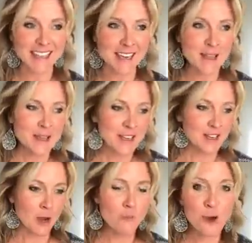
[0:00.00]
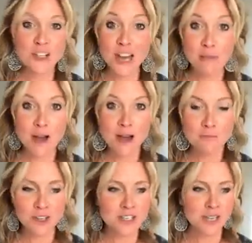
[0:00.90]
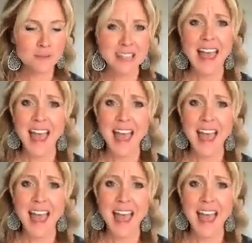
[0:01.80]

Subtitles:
and, push out push-ups?